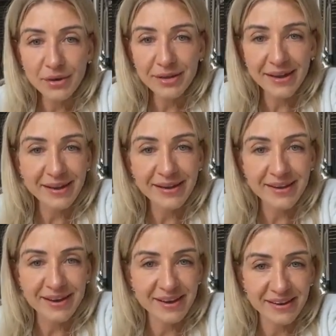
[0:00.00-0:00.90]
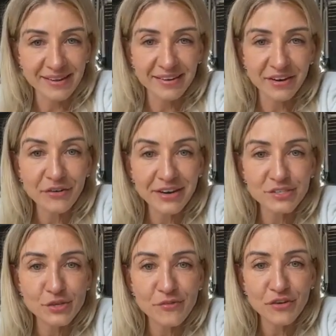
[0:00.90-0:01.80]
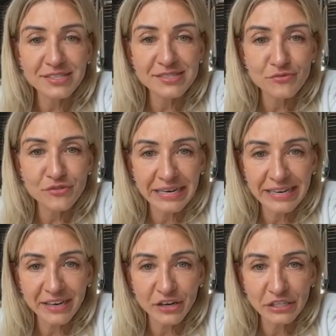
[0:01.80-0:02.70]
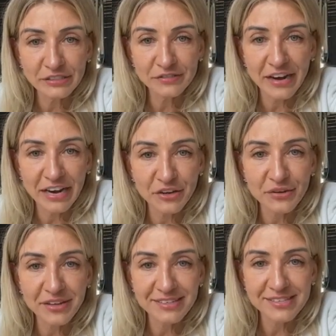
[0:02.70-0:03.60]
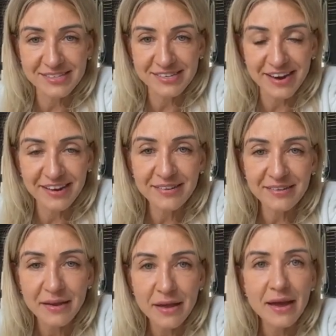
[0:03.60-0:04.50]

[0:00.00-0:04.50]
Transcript: Okay, all right, so we've got some really good value here today.